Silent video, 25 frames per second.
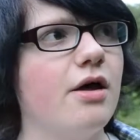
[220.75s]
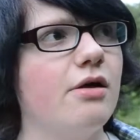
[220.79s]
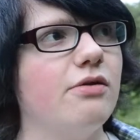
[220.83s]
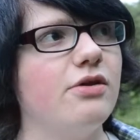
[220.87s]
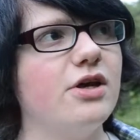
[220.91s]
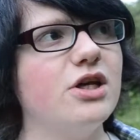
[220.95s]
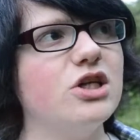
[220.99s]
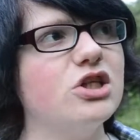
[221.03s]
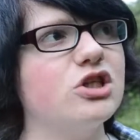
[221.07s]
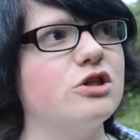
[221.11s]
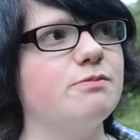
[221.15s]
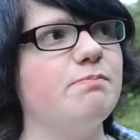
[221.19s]

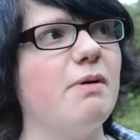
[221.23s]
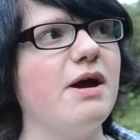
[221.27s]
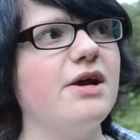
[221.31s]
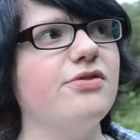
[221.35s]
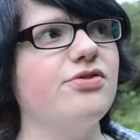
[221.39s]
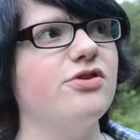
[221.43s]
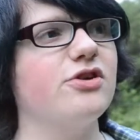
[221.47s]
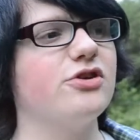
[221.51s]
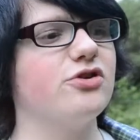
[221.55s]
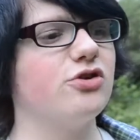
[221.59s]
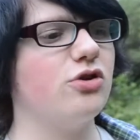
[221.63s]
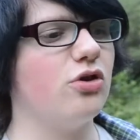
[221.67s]
They
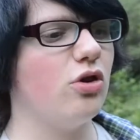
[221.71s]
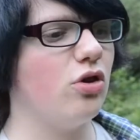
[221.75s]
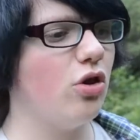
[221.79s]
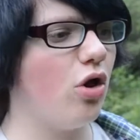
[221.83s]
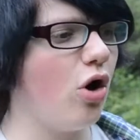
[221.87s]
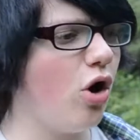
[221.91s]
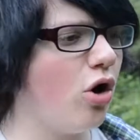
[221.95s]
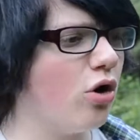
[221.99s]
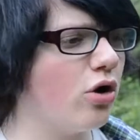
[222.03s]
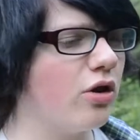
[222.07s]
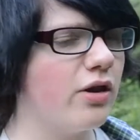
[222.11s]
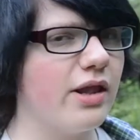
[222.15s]
expect this
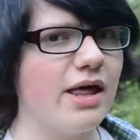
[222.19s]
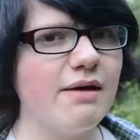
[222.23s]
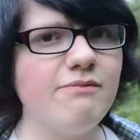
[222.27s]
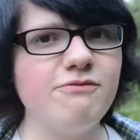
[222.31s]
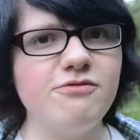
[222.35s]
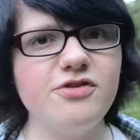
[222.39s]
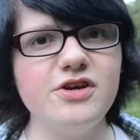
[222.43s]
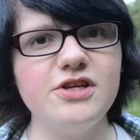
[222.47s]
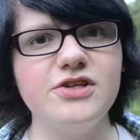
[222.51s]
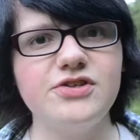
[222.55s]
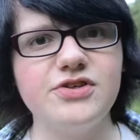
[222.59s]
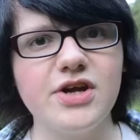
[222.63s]
long,
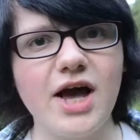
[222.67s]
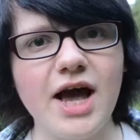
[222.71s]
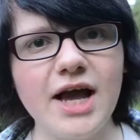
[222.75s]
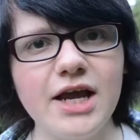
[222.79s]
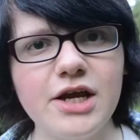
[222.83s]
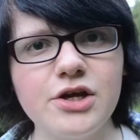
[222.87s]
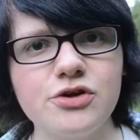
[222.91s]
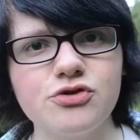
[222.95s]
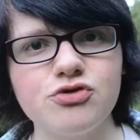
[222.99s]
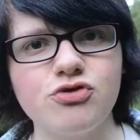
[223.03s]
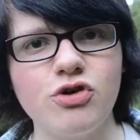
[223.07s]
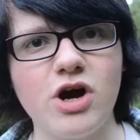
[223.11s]
lengthy
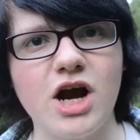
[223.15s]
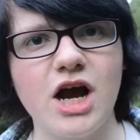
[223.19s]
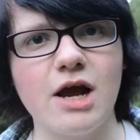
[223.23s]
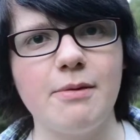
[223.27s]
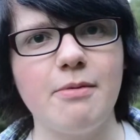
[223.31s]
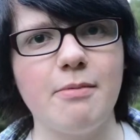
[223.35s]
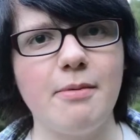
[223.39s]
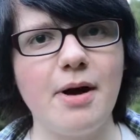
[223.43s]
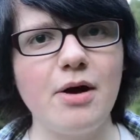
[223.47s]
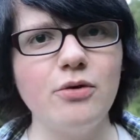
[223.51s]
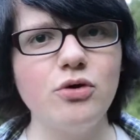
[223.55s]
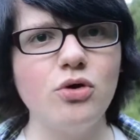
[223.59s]
diatribe
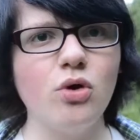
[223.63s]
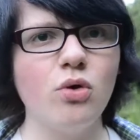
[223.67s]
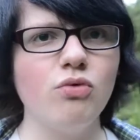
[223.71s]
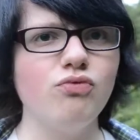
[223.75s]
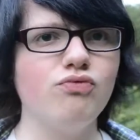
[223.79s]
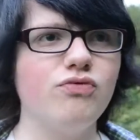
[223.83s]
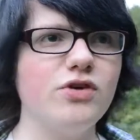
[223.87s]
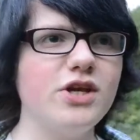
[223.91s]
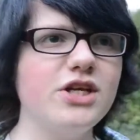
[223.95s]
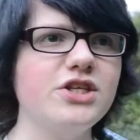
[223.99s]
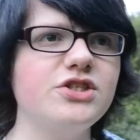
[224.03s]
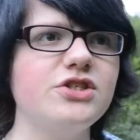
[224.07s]
about your
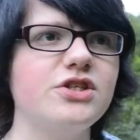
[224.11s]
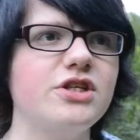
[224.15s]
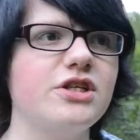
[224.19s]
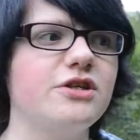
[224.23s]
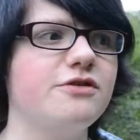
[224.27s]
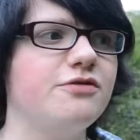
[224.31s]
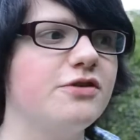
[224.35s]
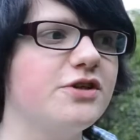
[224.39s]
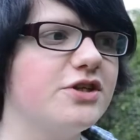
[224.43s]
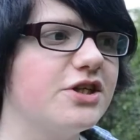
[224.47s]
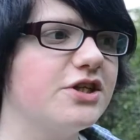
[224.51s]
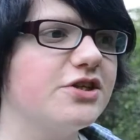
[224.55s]

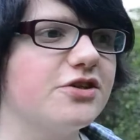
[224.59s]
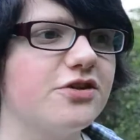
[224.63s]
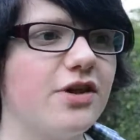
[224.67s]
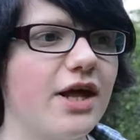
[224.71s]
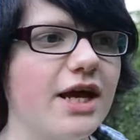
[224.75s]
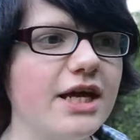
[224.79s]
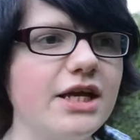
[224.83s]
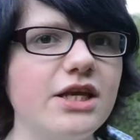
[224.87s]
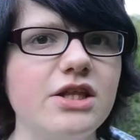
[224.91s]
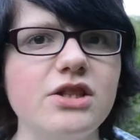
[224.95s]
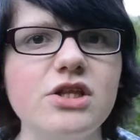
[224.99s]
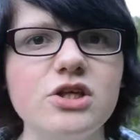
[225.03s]
reasonings for
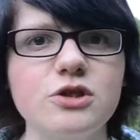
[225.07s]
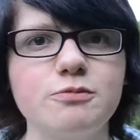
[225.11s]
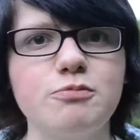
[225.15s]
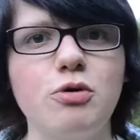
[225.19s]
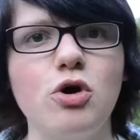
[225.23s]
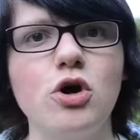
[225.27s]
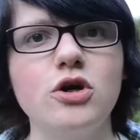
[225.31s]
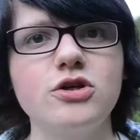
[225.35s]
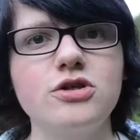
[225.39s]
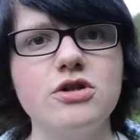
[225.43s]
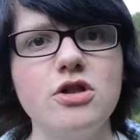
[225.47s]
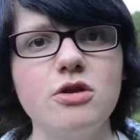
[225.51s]
disliking this
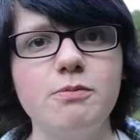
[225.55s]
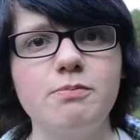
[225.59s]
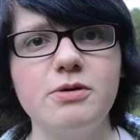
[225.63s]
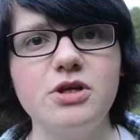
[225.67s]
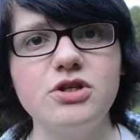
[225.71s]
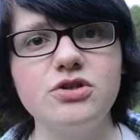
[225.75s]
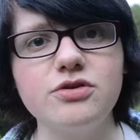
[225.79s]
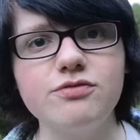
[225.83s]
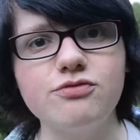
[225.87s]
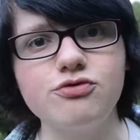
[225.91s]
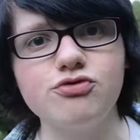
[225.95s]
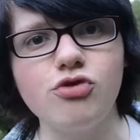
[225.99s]
person in the
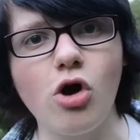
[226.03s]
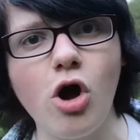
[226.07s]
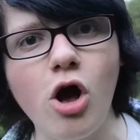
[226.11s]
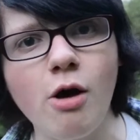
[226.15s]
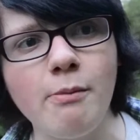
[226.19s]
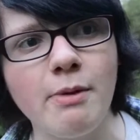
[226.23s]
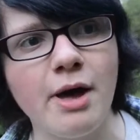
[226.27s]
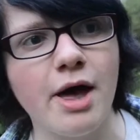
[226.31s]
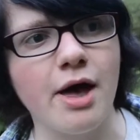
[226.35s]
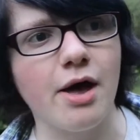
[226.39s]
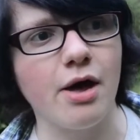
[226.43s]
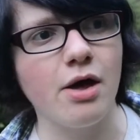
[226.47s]
piece of
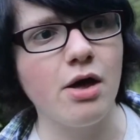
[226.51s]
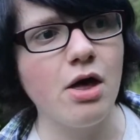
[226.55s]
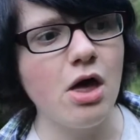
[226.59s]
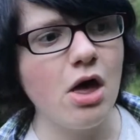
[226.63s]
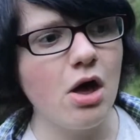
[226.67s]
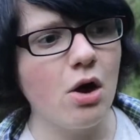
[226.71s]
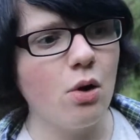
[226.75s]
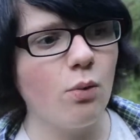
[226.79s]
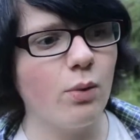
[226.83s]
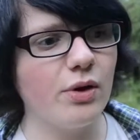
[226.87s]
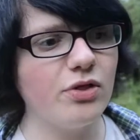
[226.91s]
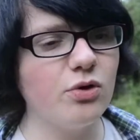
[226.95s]
drama,
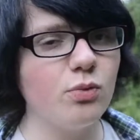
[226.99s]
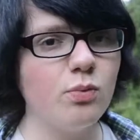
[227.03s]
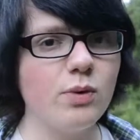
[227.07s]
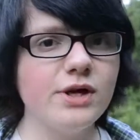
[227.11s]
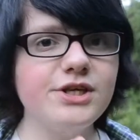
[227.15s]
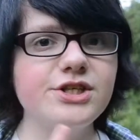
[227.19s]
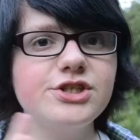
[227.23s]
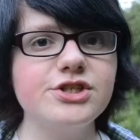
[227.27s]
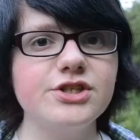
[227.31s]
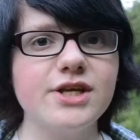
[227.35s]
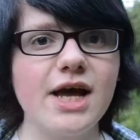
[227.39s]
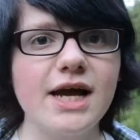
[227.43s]
whether
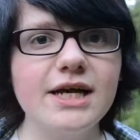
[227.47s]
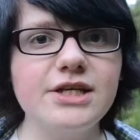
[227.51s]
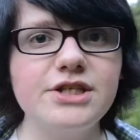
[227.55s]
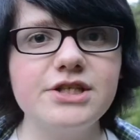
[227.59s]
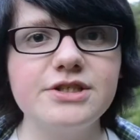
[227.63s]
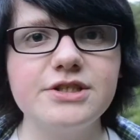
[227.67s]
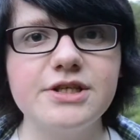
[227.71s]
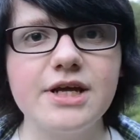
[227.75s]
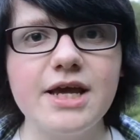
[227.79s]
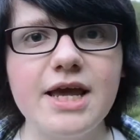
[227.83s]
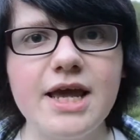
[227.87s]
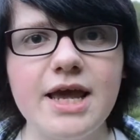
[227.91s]
which side you
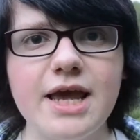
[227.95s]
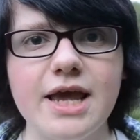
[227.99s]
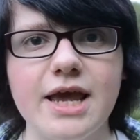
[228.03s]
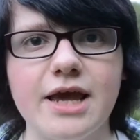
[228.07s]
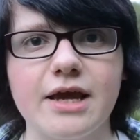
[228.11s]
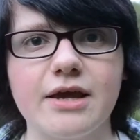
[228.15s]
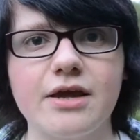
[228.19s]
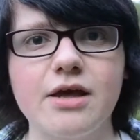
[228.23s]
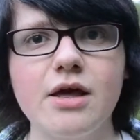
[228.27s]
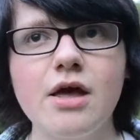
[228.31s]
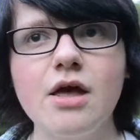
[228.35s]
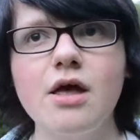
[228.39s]

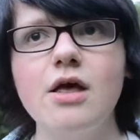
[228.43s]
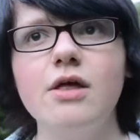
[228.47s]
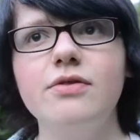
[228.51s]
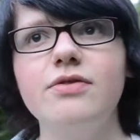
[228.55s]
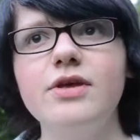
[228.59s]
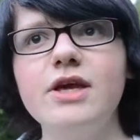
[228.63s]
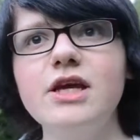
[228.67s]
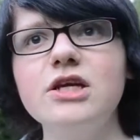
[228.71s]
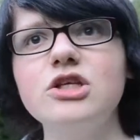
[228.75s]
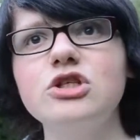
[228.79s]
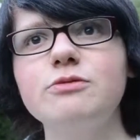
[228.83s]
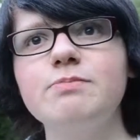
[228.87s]
take.
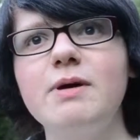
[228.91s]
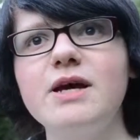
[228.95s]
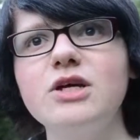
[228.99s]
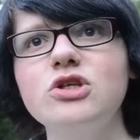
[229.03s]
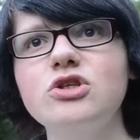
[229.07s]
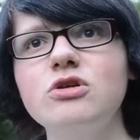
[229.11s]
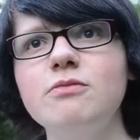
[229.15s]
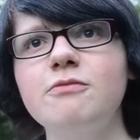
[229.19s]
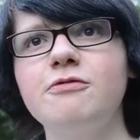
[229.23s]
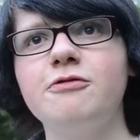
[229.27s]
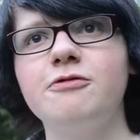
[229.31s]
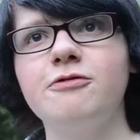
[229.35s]
They expect
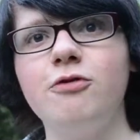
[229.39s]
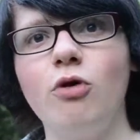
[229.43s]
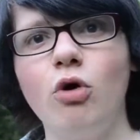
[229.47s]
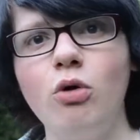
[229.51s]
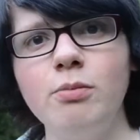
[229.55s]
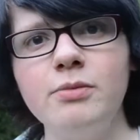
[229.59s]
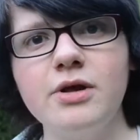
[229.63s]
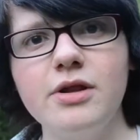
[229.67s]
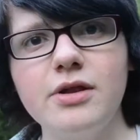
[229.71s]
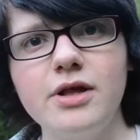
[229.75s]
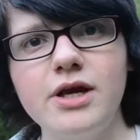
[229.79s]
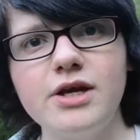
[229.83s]
some
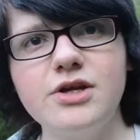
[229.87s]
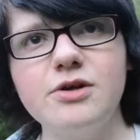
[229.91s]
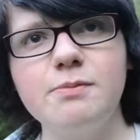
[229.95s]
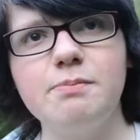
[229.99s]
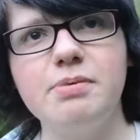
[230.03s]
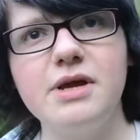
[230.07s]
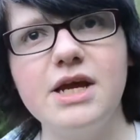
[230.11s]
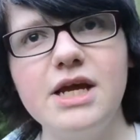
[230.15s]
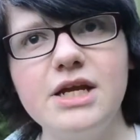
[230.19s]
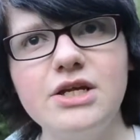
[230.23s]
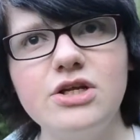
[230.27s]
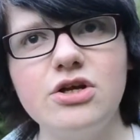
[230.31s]
formulated
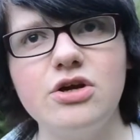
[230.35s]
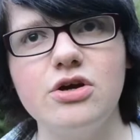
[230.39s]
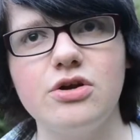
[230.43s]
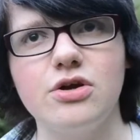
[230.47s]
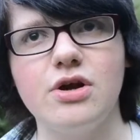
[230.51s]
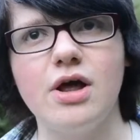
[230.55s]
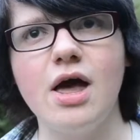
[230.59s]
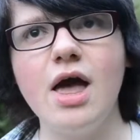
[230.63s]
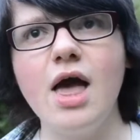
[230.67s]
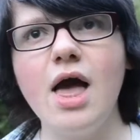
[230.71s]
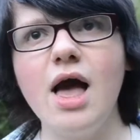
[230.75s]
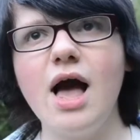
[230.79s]

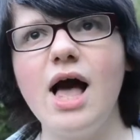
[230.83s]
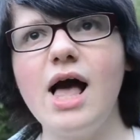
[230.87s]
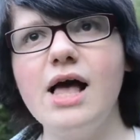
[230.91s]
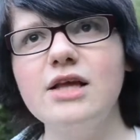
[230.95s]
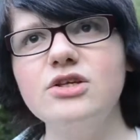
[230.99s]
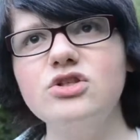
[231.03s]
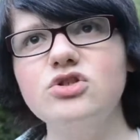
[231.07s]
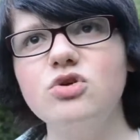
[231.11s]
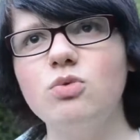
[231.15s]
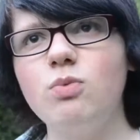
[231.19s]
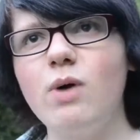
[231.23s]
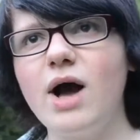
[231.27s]
opinion
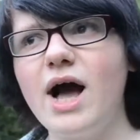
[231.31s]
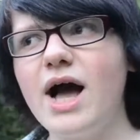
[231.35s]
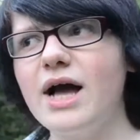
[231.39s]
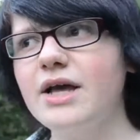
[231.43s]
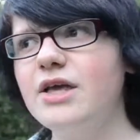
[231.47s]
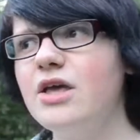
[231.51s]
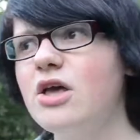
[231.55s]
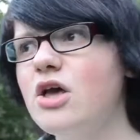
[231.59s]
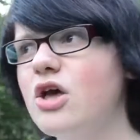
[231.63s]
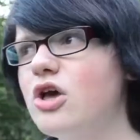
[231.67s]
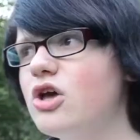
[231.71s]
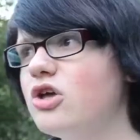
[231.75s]
as to
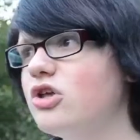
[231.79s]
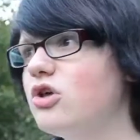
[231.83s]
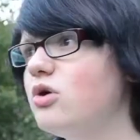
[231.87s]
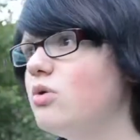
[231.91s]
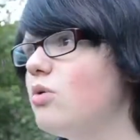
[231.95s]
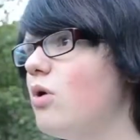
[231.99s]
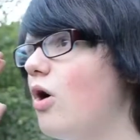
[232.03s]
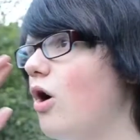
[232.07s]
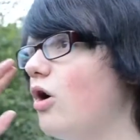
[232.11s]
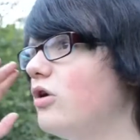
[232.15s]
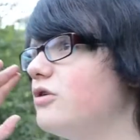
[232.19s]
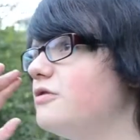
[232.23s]
why
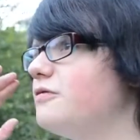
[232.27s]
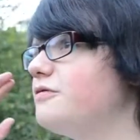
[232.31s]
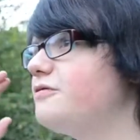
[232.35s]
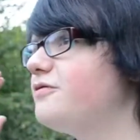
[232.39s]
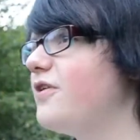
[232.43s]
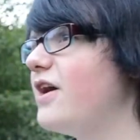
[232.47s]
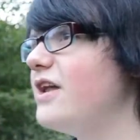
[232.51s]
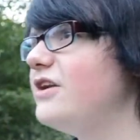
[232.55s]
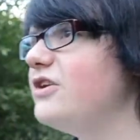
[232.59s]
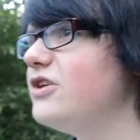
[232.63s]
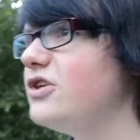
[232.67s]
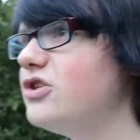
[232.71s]
you are
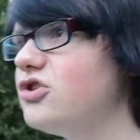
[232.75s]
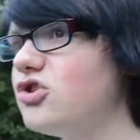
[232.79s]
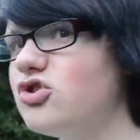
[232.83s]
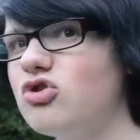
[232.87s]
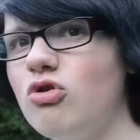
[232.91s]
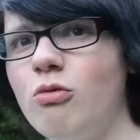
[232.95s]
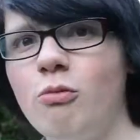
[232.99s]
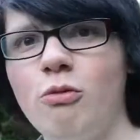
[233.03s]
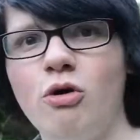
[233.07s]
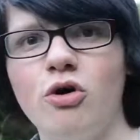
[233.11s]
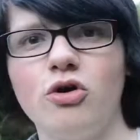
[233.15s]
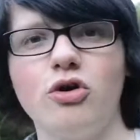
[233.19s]
defending
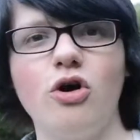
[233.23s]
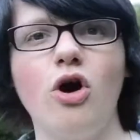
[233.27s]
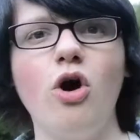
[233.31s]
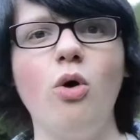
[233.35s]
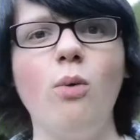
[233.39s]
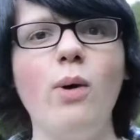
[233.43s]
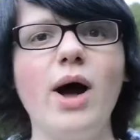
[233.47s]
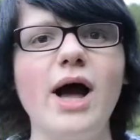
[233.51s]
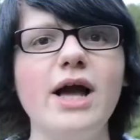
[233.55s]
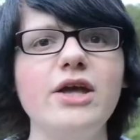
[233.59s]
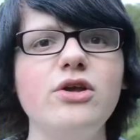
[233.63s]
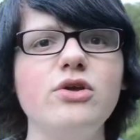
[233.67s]
someone or
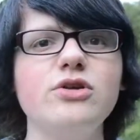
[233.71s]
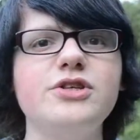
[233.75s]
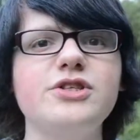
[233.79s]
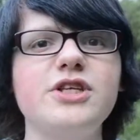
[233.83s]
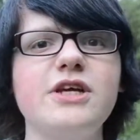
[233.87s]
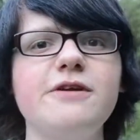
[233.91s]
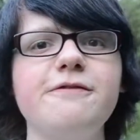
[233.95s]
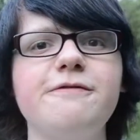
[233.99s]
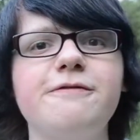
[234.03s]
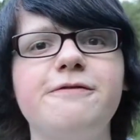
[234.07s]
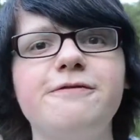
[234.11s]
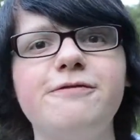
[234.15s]
why you're
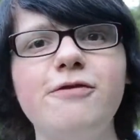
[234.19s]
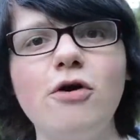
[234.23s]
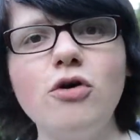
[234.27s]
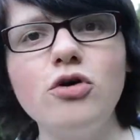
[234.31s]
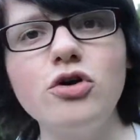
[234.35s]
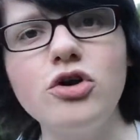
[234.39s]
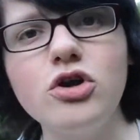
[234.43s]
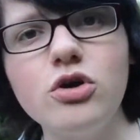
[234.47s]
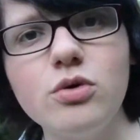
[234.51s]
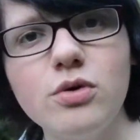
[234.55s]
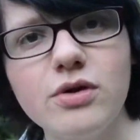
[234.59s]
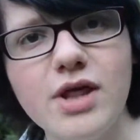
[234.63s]
saying
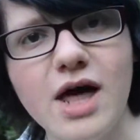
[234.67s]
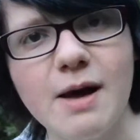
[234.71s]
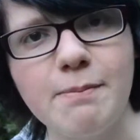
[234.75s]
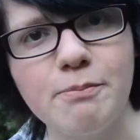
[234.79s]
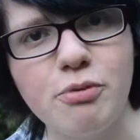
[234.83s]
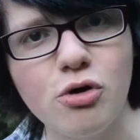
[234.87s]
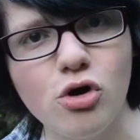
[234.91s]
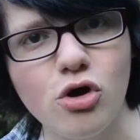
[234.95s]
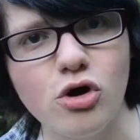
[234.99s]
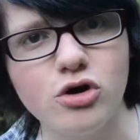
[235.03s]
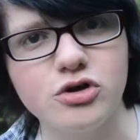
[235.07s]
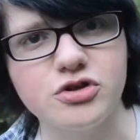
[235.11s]
"fuck you" to that
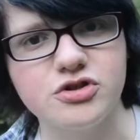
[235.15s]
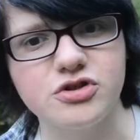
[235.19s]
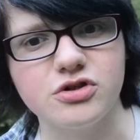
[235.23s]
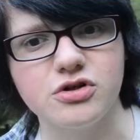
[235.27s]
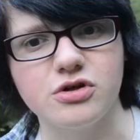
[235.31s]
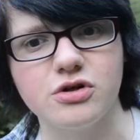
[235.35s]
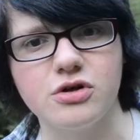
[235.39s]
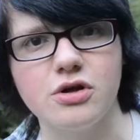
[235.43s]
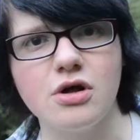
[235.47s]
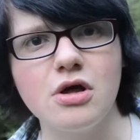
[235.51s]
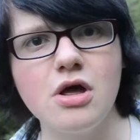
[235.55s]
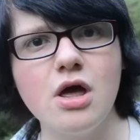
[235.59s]

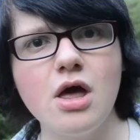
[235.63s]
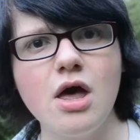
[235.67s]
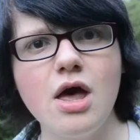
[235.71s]
person.